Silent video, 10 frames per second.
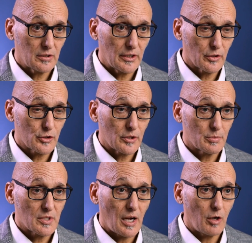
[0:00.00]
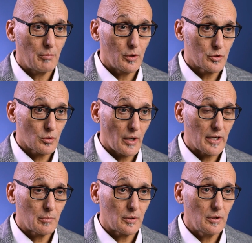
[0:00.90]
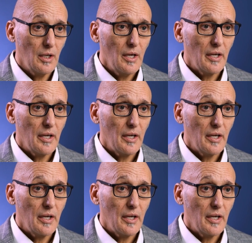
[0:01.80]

leadership style most credible